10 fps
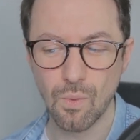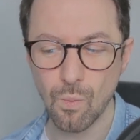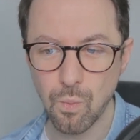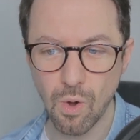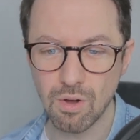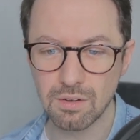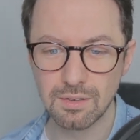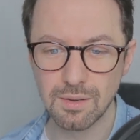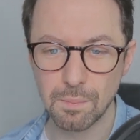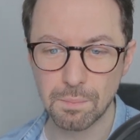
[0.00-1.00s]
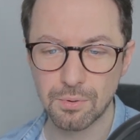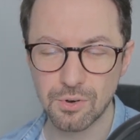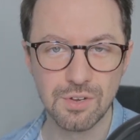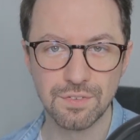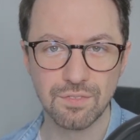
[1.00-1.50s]
what
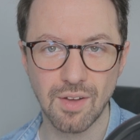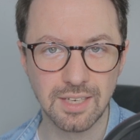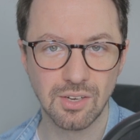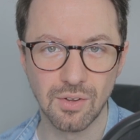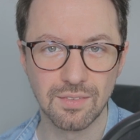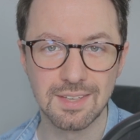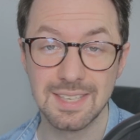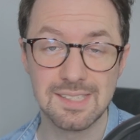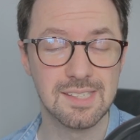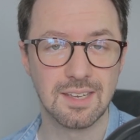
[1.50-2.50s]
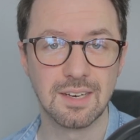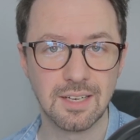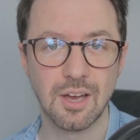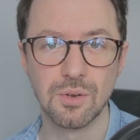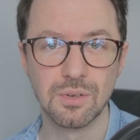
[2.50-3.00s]
proof have I got that this is going to
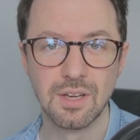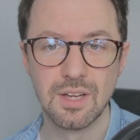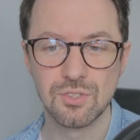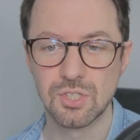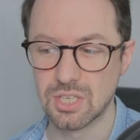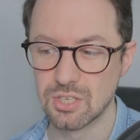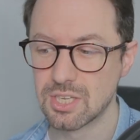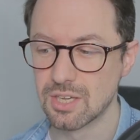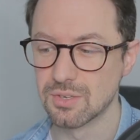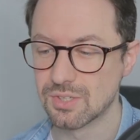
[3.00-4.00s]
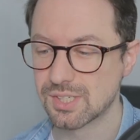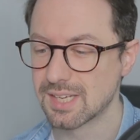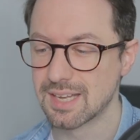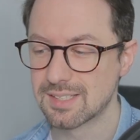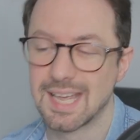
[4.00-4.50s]
go to good use?
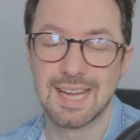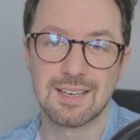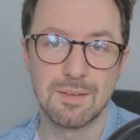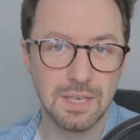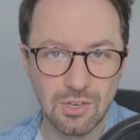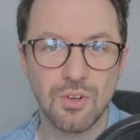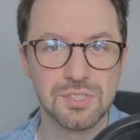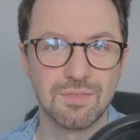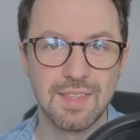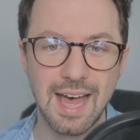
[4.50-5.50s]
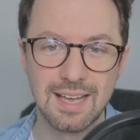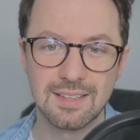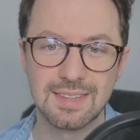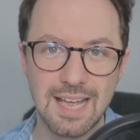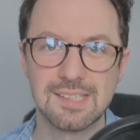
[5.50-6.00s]
And sadly, because of that,
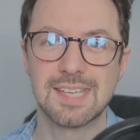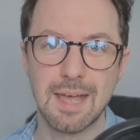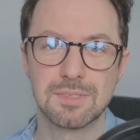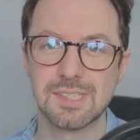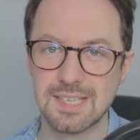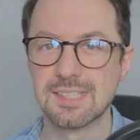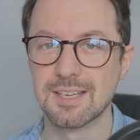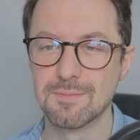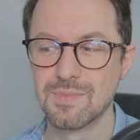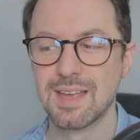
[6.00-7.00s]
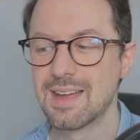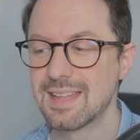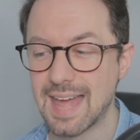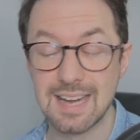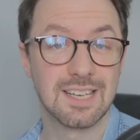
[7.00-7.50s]
that skepticism,
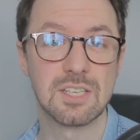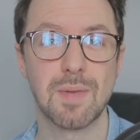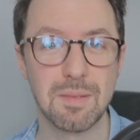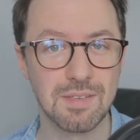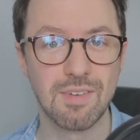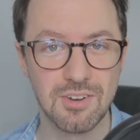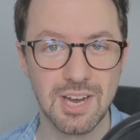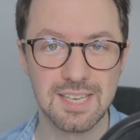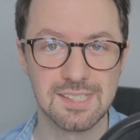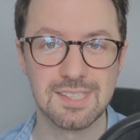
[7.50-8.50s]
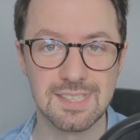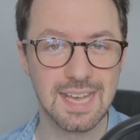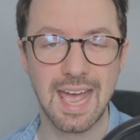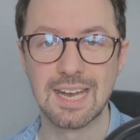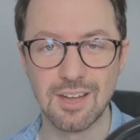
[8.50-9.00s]
that does make me very hesitant to
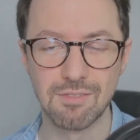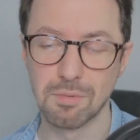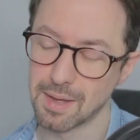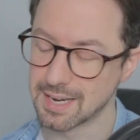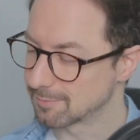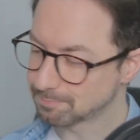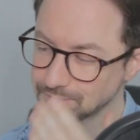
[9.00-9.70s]
hand over money.